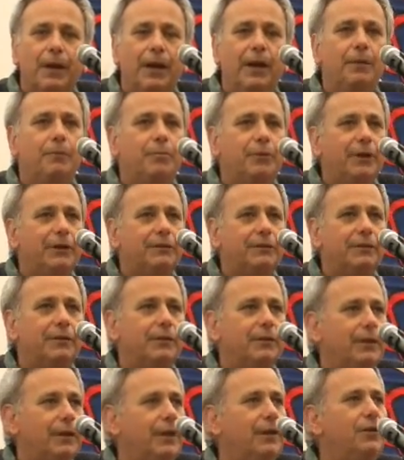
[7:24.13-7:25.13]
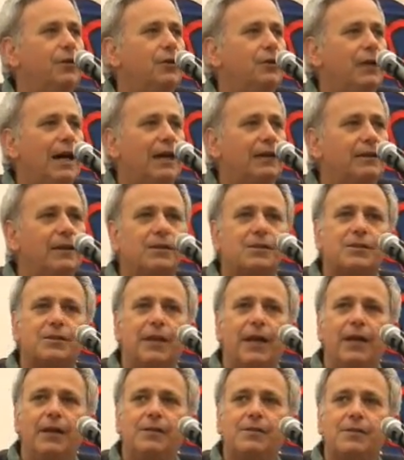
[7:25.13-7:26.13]
in Britain, in the United
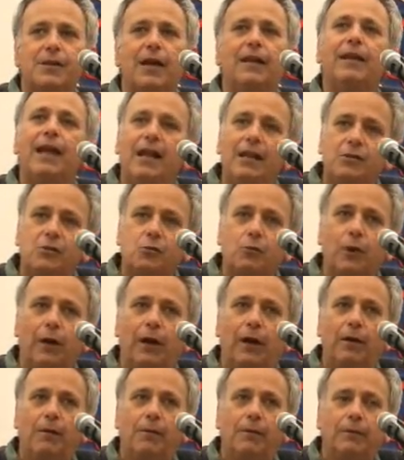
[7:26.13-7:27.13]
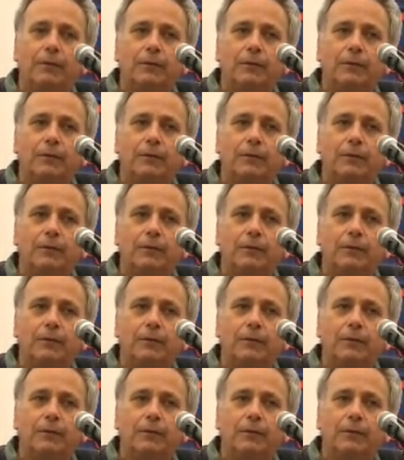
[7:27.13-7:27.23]
States and elsewhere,